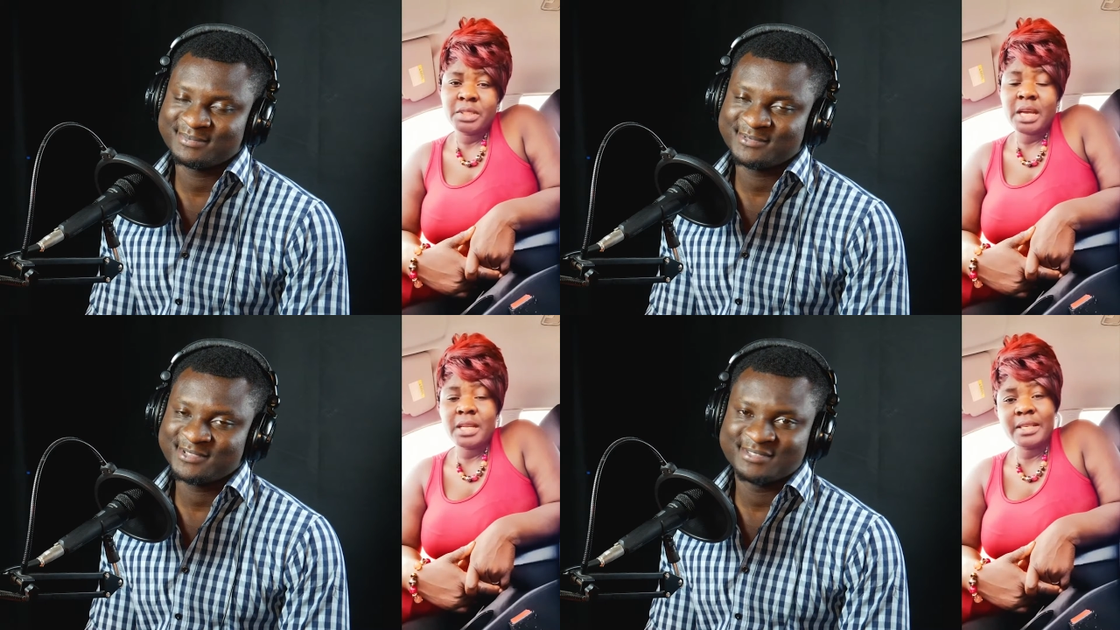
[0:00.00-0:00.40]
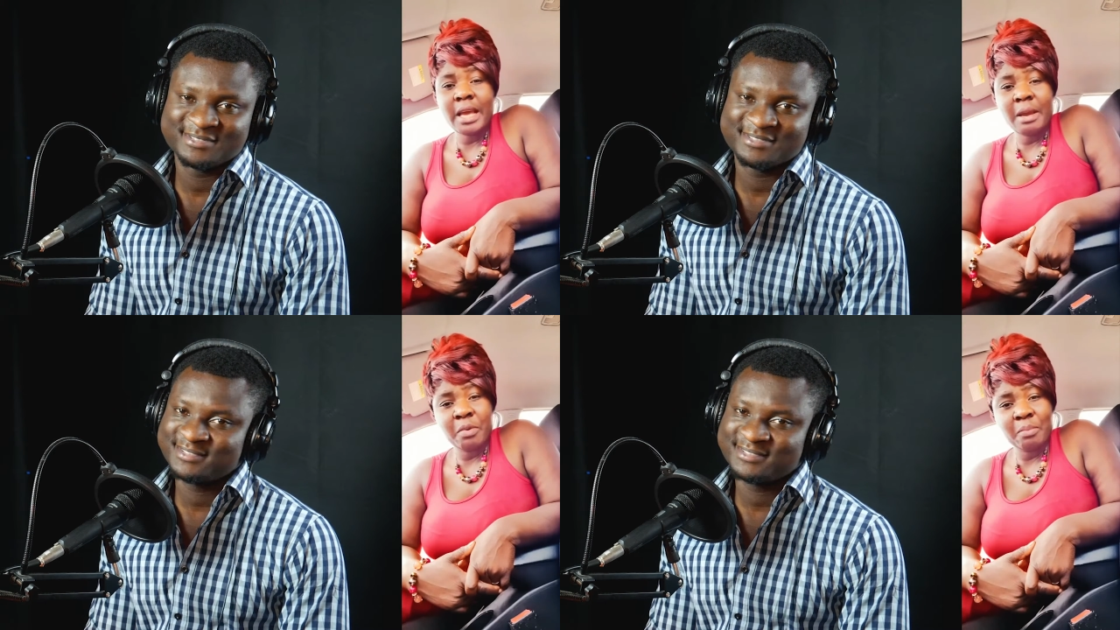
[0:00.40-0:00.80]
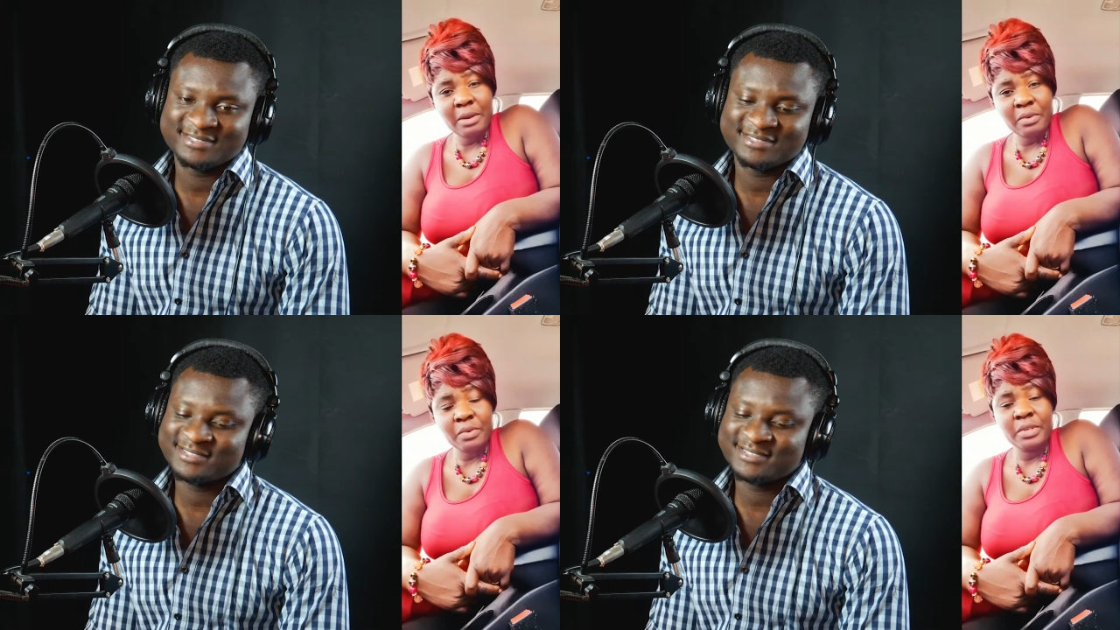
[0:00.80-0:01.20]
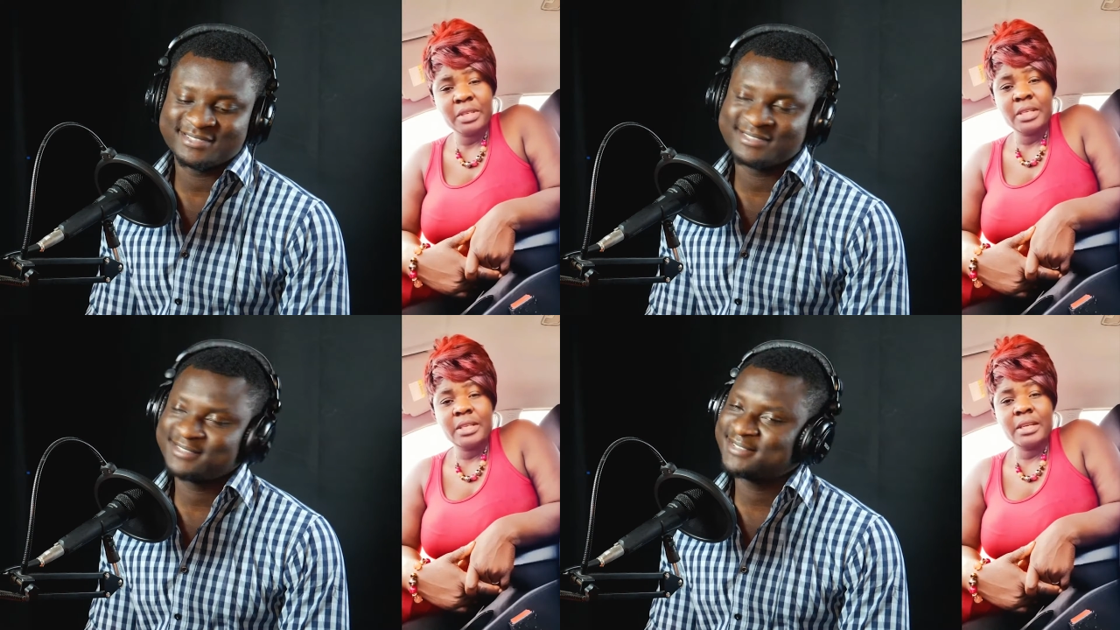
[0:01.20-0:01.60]
Speaker 1: Ya time, Omano.
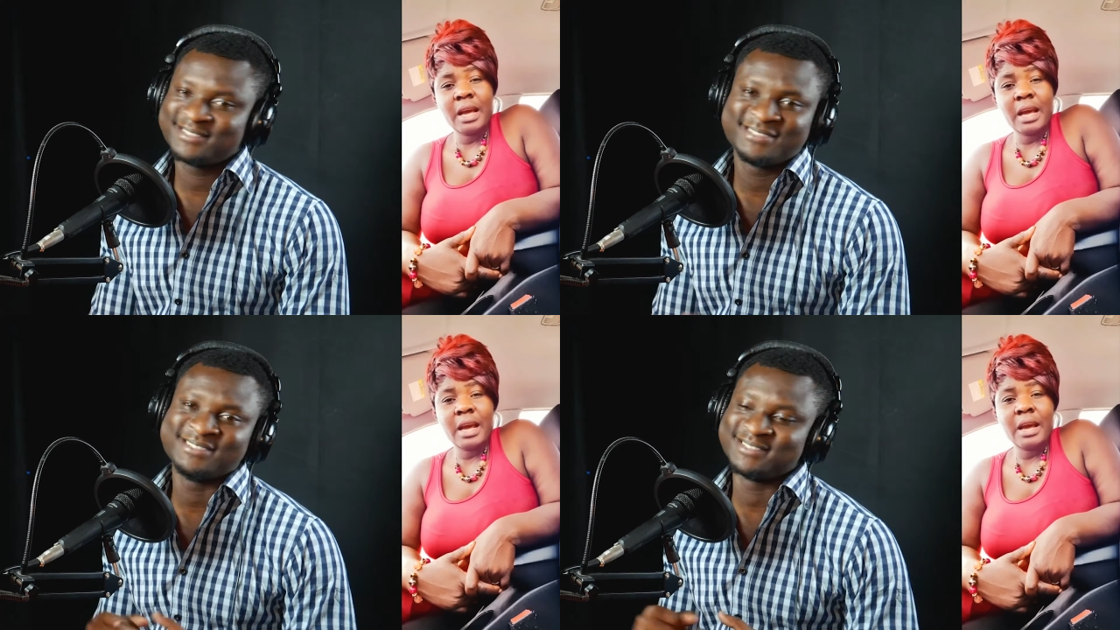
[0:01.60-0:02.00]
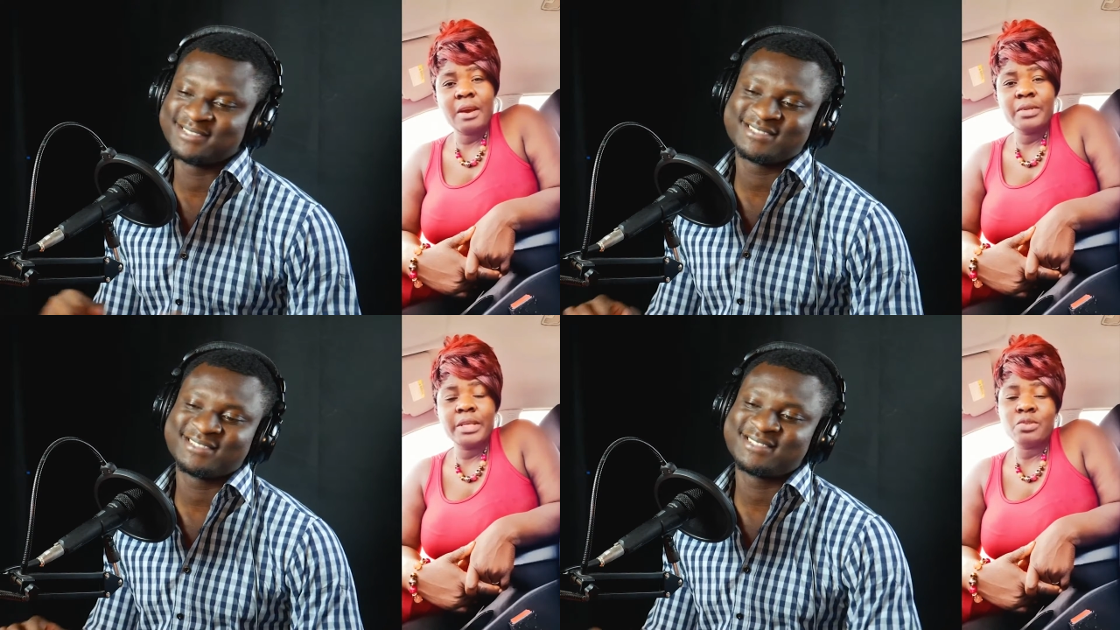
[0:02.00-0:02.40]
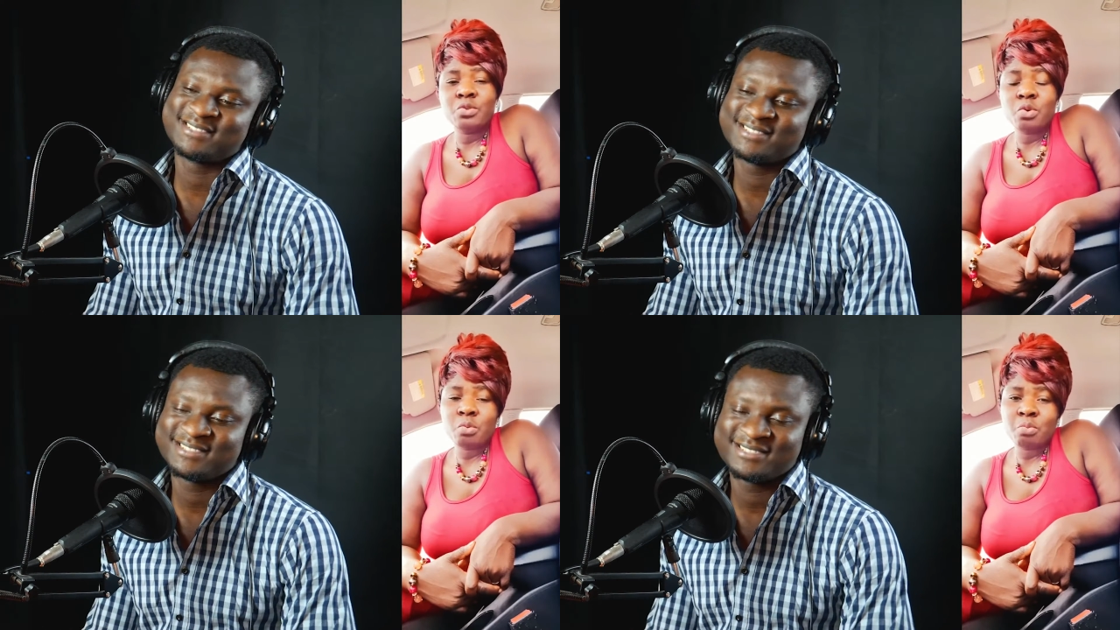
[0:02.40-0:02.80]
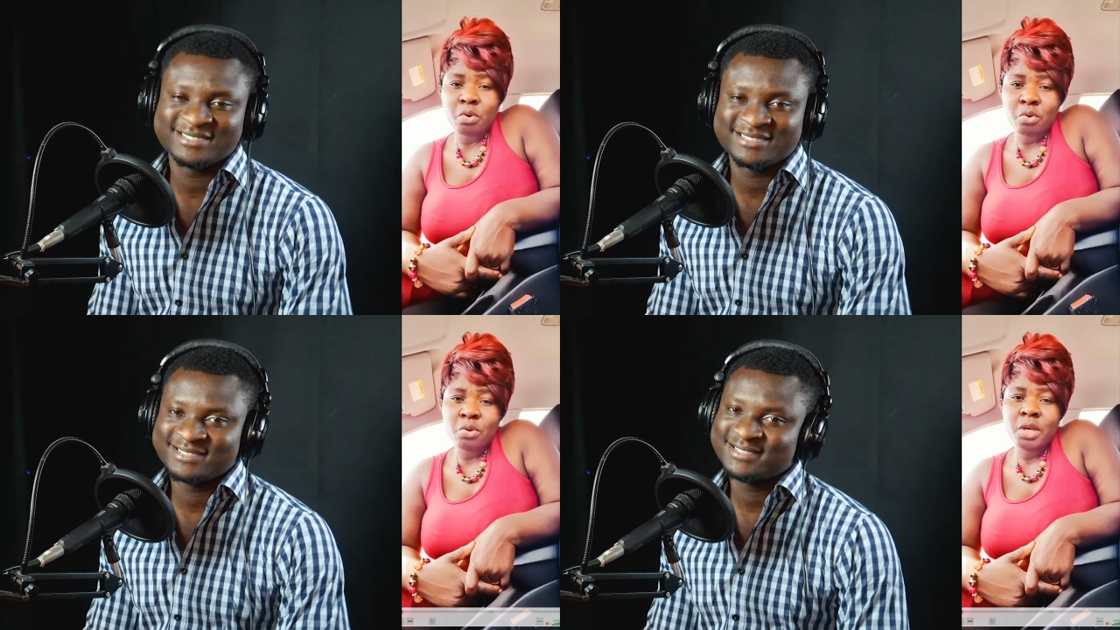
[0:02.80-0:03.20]
Na, would ye tow
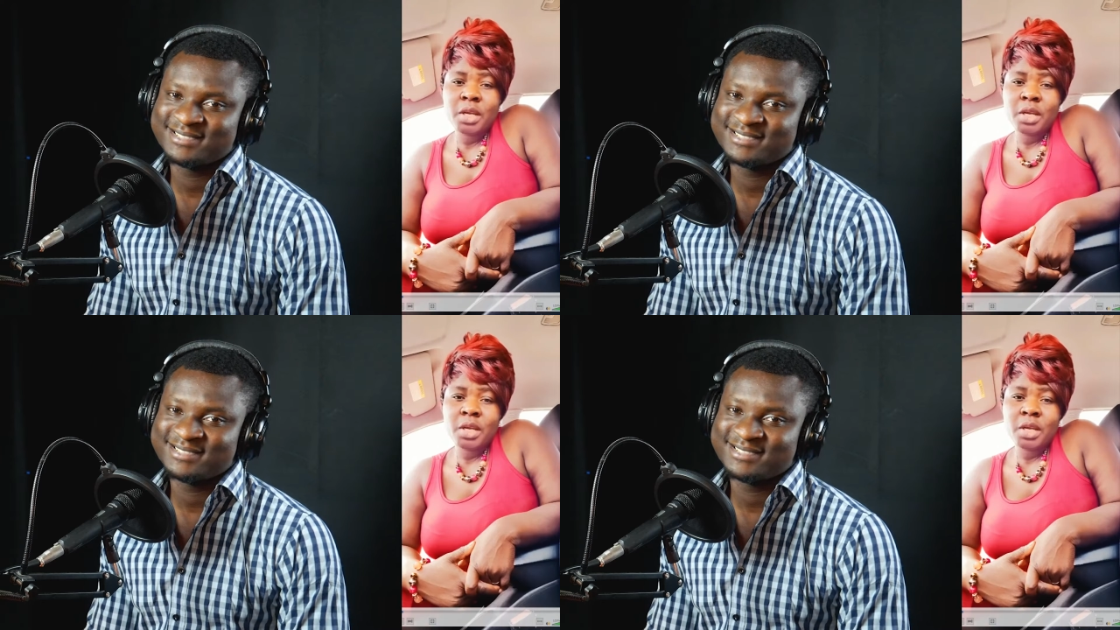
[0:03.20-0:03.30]
boat?